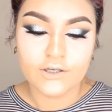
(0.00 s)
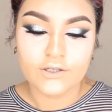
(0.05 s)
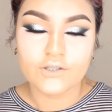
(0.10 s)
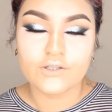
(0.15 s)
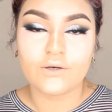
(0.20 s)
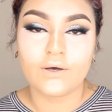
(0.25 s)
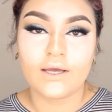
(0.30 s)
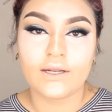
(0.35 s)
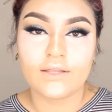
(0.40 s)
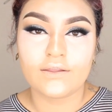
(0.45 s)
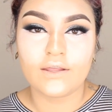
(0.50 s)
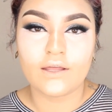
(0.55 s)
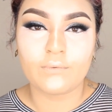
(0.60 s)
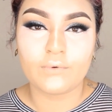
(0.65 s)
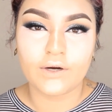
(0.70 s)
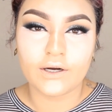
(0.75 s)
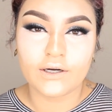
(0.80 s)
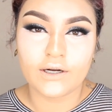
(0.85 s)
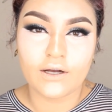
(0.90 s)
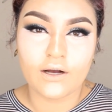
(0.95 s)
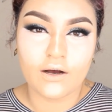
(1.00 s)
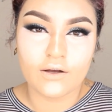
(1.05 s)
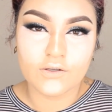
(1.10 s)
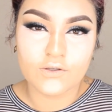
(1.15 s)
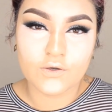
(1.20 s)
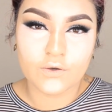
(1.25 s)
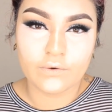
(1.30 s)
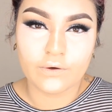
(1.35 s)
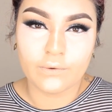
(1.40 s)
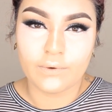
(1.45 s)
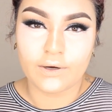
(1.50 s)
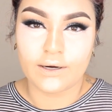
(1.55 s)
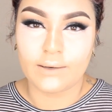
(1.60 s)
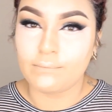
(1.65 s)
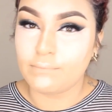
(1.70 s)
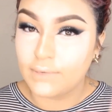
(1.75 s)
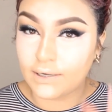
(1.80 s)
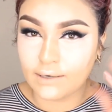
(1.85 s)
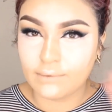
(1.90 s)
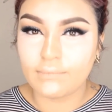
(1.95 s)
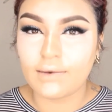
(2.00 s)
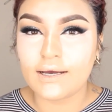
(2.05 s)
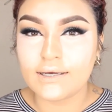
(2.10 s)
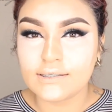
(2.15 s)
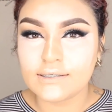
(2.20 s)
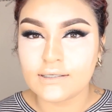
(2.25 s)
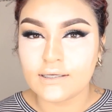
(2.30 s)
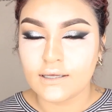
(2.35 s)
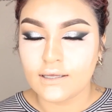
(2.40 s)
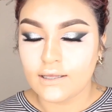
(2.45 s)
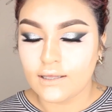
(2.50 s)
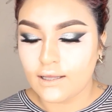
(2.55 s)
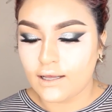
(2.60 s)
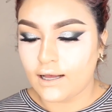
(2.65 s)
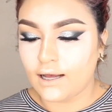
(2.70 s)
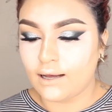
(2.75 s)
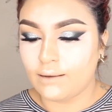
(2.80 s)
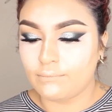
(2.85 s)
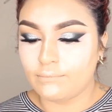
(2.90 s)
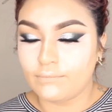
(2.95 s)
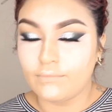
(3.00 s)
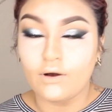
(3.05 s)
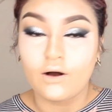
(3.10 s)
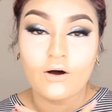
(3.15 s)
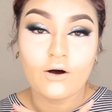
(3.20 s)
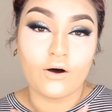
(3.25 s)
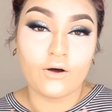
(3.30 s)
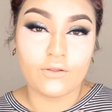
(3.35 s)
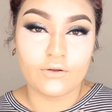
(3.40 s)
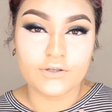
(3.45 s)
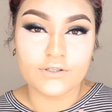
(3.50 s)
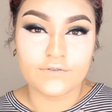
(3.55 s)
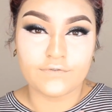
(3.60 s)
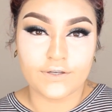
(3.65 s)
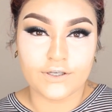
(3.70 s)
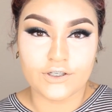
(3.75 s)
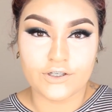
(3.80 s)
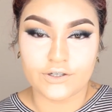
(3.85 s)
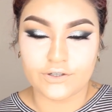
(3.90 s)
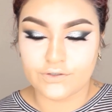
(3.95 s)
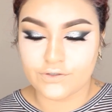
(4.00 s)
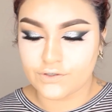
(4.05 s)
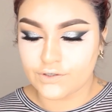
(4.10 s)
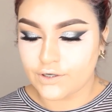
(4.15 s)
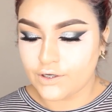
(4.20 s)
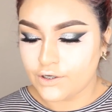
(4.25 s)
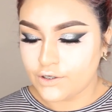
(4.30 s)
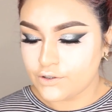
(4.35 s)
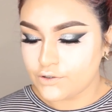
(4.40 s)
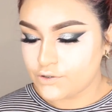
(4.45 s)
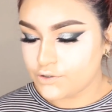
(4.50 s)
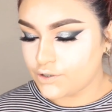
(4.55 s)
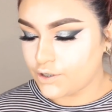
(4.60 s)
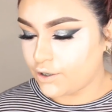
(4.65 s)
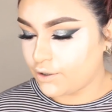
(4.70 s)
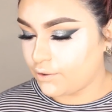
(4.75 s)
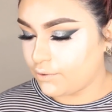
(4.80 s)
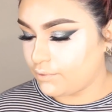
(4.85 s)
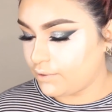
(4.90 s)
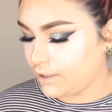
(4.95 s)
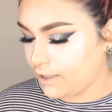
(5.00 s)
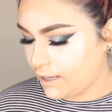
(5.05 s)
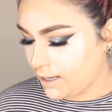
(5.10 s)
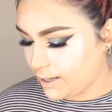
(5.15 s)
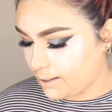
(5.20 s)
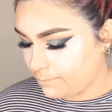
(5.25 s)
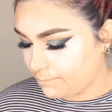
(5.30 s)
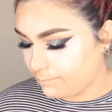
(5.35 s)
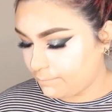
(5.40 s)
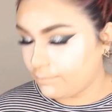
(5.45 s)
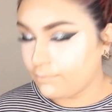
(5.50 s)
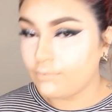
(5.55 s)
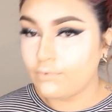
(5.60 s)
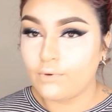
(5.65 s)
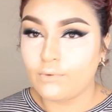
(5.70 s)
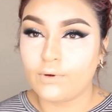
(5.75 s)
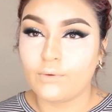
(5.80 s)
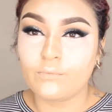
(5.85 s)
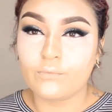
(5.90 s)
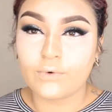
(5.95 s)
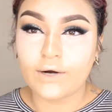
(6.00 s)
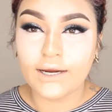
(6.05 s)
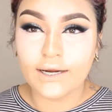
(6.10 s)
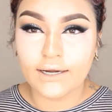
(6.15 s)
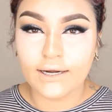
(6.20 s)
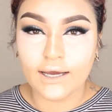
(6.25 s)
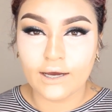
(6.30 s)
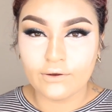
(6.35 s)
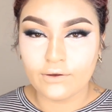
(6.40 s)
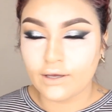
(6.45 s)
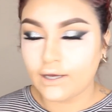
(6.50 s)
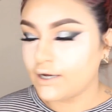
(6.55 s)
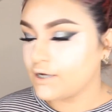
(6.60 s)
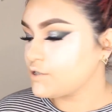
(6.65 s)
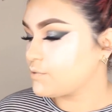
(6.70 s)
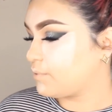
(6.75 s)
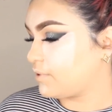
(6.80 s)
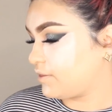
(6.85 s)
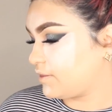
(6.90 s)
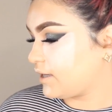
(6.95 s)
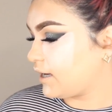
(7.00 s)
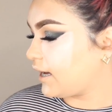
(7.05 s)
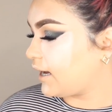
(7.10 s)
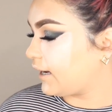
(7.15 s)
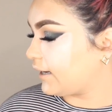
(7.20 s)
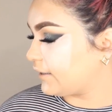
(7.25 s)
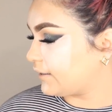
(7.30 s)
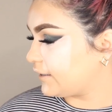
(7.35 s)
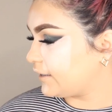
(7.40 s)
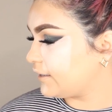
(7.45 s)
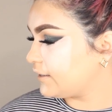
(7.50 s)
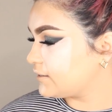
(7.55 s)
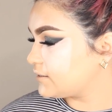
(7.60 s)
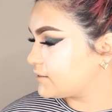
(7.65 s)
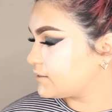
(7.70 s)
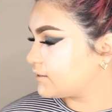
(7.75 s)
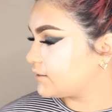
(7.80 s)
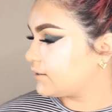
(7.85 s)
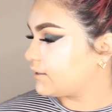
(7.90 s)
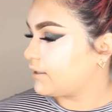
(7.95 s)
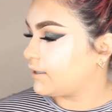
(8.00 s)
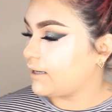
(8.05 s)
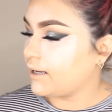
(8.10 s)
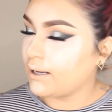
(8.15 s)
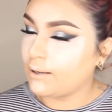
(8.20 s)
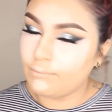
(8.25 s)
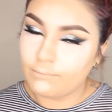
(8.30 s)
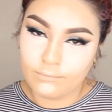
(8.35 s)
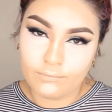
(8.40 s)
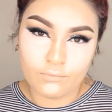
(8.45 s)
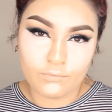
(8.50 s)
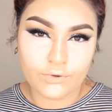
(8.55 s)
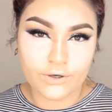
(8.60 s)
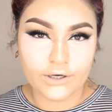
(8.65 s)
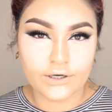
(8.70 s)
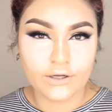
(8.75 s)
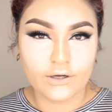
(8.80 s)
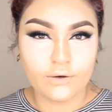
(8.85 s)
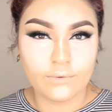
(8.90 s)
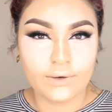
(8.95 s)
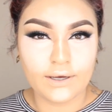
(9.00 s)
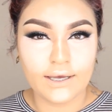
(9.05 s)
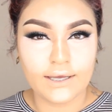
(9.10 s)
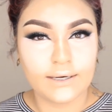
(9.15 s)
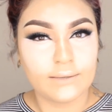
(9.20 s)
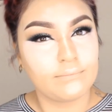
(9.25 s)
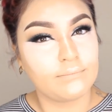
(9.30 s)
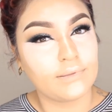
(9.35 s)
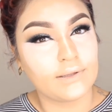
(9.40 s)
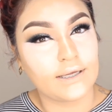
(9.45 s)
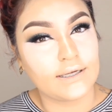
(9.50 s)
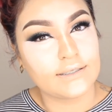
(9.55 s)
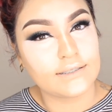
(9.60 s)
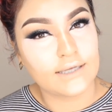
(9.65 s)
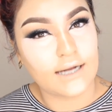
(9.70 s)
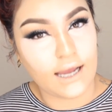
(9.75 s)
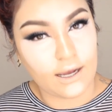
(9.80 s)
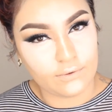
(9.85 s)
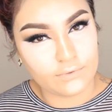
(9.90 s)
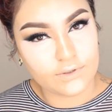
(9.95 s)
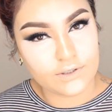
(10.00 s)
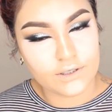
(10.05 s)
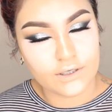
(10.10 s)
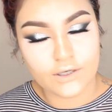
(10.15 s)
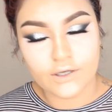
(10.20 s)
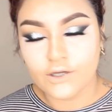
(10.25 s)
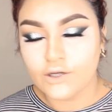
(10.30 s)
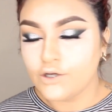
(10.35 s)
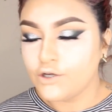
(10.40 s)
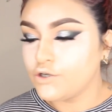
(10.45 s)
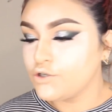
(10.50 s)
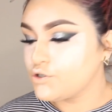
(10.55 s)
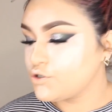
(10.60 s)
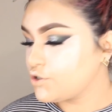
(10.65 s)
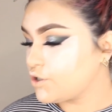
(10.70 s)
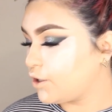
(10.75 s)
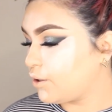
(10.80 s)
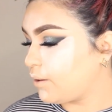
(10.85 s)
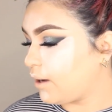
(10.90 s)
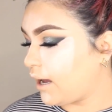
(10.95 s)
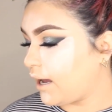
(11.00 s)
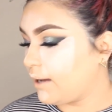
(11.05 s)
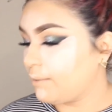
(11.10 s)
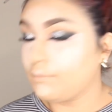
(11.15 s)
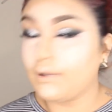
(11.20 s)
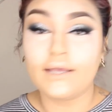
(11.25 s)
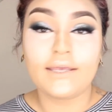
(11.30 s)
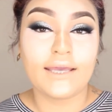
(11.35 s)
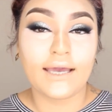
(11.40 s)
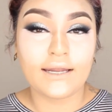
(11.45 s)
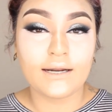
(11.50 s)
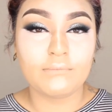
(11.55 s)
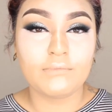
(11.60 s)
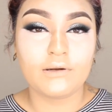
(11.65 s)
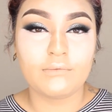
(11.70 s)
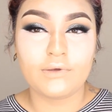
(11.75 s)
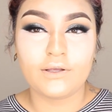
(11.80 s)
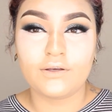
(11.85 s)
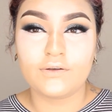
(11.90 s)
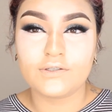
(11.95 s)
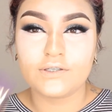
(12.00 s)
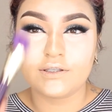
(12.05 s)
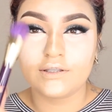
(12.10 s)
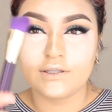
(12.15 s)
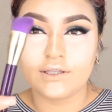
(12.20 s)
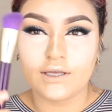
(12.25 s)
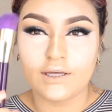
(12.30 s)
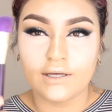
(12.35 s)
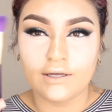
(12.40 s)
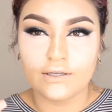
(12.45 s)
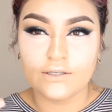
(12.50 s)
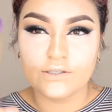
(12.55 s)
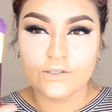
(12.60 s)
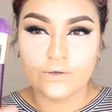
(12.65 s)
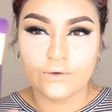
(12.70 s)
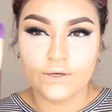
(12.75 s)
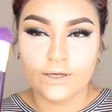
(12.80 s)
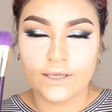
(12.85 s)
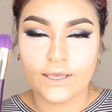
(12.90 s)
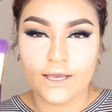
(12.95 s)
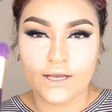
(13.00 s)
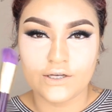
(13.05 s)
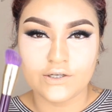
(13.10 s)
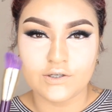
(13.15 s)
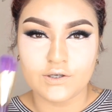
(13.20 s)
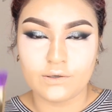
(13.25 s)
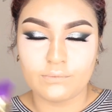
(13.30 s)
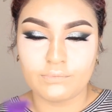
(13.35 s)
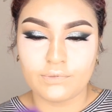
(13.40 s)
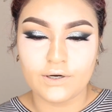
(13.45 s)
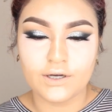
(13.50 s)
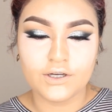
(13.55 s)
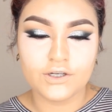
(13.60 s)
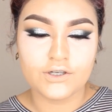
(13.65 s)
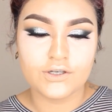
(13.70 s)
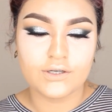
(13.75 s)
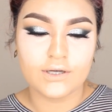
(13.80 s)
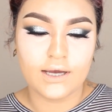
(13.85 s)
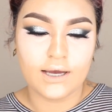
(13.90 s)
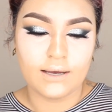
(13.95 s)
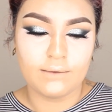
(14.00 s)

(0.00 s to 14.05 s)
So anything that we're gonna contour, we wanna minimize all those features. So, and right now, you guys, with the highlight, we're gonna go ahead and blend it out. So again, I'm gonna be using the Sonia kashuk brush.